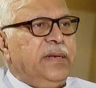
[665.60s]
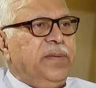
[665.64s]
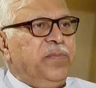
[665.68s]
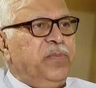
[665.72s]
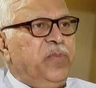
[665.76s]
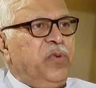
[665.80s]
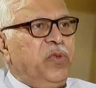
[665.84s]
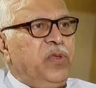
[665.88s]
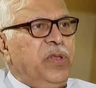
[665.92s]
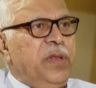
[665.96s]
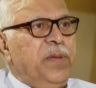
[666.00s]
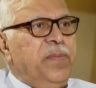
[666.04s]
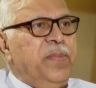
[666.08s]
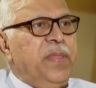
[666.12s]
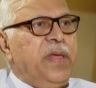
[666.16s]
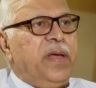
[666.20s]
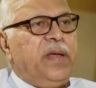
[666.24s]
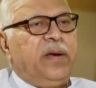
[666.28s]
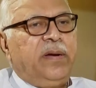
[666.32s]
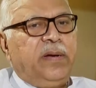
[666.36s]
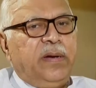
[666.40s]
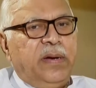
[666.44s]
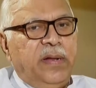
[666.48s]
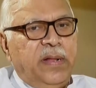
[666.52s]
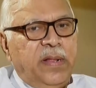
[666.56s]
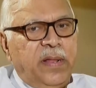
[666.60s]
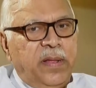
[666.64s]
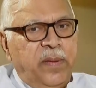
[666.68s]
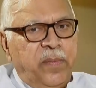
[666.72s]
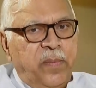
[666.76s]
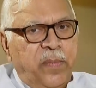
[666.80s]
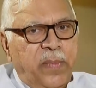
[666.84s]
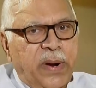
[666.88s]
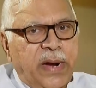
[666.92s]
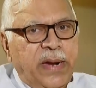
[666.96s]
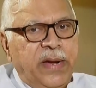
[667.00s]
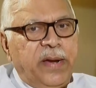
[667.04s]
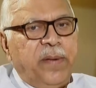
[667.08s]
Muslims are
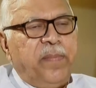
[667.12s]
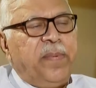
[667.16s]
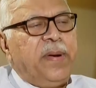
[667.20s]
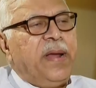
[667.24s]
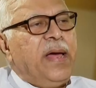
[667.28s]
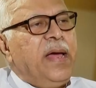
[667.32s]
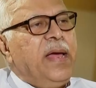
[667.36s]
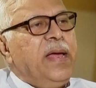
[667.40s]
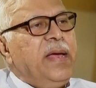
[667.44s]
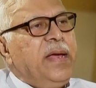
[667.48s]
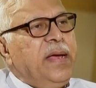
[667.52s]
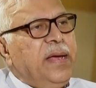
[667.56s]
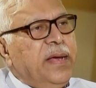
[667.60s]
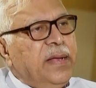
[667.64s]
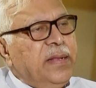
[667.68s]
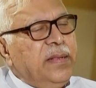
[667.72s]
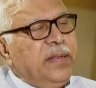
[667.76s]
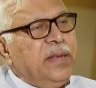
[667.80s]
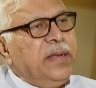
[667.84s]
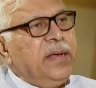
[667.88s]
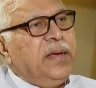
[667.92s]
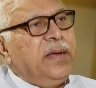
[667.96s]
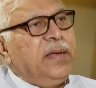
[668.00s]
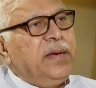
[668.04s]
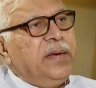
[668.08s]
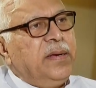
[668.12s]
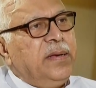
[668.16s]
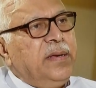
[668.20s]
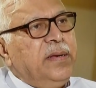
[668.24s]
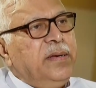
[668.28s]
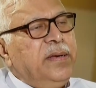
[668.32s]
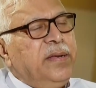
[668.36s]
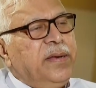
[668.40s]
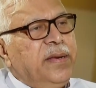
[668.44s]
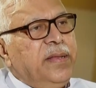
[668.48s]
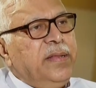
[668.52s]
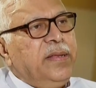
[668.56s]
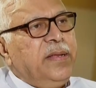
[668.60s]
multiplying and they are
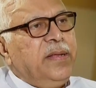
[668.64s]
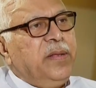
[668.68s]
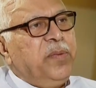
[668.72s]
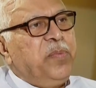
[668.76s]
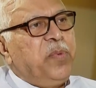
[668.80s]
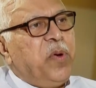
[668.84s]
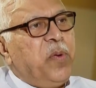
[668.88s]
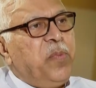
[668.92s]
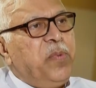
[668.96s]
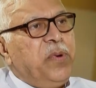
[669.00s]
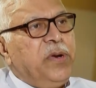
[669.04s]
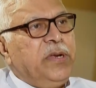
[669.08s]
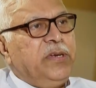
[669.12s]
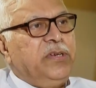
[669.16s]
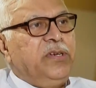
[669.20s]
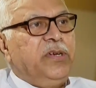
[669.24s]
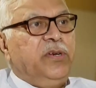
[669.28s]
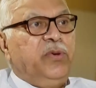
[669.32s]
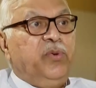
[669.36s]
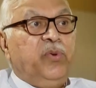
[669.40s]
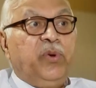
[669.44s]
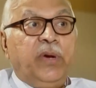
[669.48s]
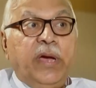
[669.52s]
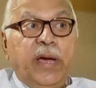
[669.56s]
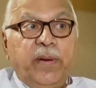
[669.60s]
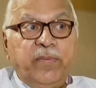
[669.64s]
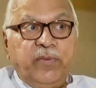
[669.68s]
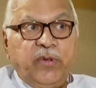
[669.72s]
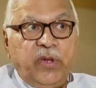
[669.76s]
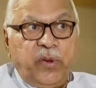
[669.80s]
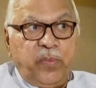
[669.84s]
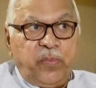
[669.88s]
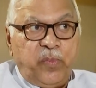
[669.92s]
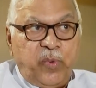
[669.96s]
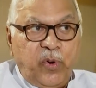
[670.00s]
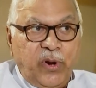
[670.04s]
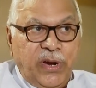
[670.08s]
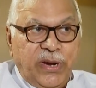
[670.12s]
increasing population to capture
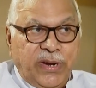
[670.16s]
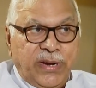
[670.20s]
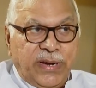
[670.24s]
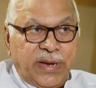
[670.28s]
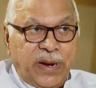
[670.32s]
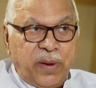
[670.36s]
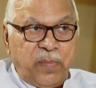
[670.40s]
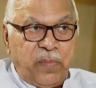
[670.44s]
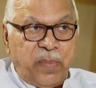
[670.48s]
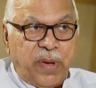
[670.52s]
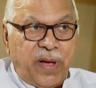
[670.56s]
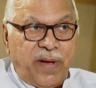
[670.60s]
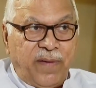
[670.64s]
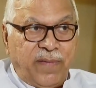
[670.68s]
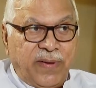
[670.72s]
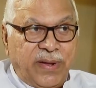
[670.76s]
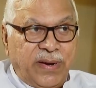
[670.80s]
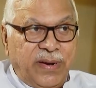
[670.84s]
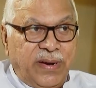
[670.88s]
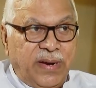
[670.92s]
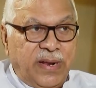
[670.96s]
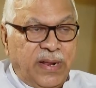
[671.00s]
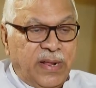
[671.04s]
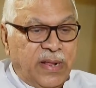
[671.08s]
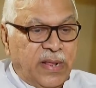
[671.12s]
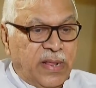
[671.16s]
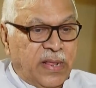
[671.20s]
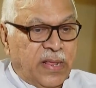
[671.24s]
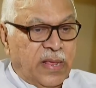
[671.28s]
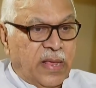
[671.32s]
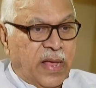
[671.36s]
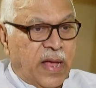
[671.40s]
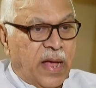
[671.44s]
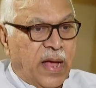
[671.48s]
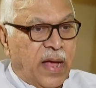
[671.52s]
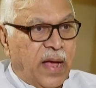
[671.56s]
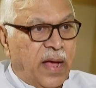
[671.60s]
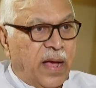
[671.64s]
political power,
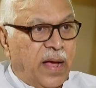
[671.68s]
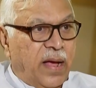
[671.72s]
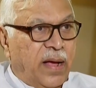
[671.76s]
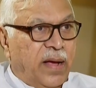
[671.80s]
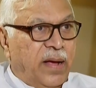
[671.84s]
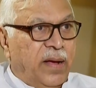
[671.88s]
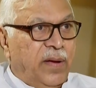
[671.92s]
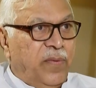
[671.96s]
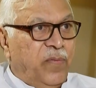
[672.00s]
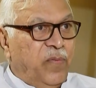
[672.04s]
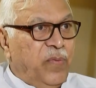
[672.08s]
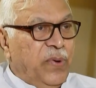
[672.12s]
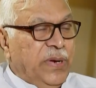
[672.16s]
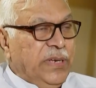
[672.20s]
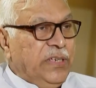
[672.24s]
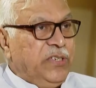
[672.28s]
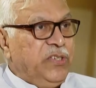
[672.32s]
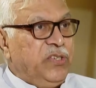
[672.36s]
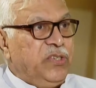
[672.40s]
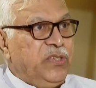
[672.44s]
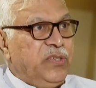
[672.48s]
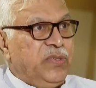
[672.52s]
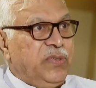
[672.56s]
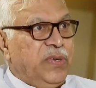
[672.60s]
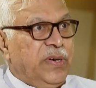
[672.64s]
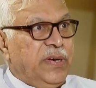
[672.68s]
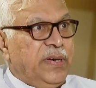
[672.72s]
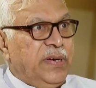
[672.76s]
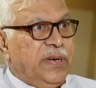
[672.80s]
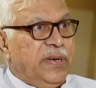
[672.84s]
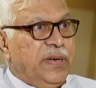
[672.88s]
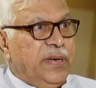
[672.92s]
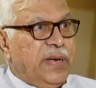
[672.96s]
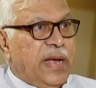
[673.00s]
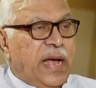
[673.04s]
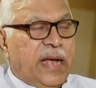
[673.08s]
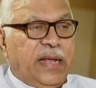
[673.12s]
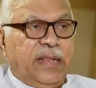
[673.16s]
which
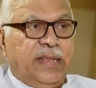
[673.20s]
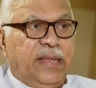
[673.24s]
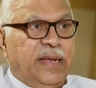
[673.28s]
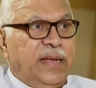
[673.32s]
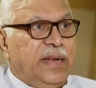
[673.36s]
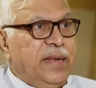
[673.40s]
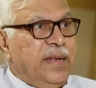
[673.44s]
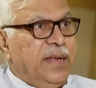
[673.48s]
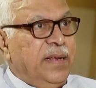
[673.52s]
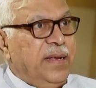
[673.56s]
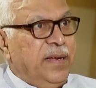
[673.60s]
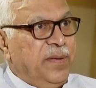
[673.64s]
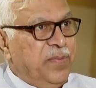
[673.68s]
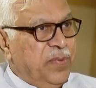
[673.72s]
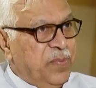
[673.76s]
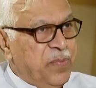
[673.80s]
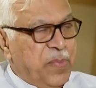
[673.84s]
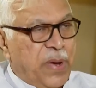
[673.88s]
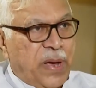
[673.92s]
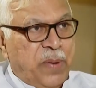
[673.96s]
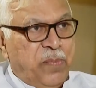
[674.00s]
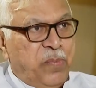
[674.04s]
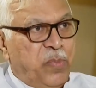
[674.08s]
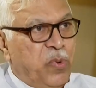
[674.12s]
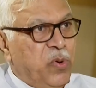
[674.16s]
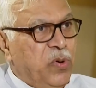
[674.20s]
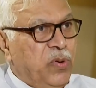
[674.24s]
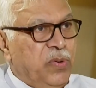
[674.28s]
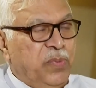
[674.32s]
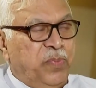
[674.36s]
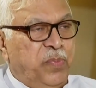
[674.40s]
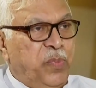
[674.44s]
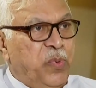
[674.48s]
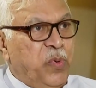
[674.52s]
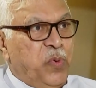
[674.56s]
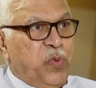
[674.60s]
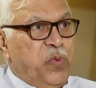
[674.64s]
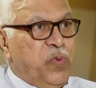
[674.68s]
I said my book
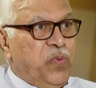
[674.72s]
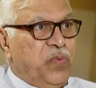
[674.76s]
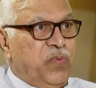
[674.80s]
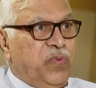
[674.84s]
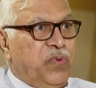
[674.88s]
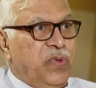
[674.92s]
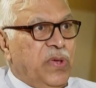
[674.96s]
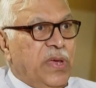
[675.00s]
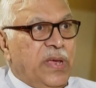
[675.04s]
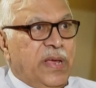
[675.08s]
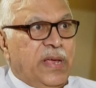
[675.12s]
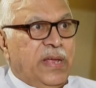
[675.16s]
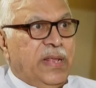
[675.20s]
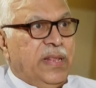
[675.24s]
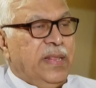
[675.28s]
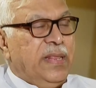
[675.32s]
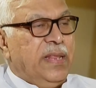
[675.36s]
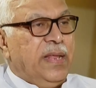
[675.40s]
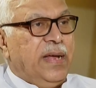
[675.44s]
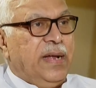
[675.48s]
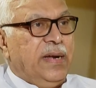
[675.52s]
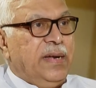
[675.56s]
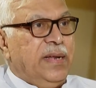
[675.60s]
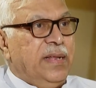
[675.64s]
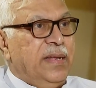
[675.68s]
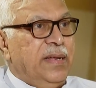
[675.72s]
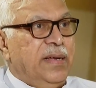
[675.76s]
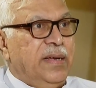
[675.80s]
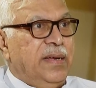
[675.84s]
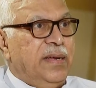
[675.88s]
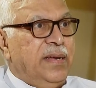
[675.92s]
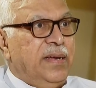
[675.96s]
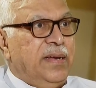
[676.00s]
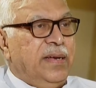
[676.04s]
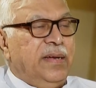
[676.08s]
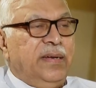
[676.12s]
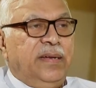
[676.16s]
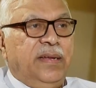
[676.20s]
proves that
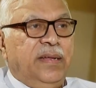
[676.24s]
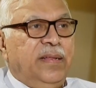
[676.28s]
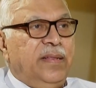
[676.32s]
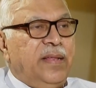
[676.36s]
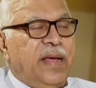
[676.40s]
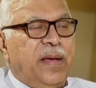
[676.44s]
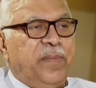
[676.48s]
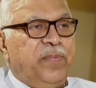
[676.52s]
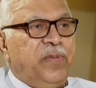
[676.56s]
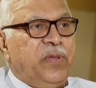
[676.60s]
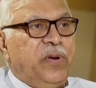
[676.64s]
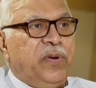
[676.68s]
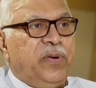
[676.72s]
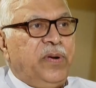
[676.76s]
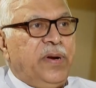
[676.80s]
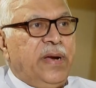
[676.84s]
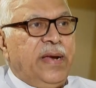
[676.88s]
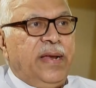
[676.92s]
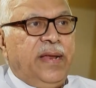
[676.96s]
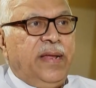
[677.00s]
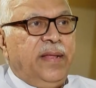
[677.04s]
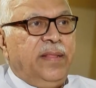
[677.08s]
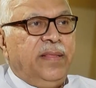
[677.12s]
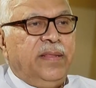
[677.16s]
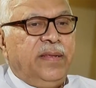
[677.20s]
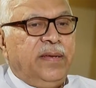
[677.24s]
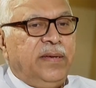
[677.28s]
it is absolutely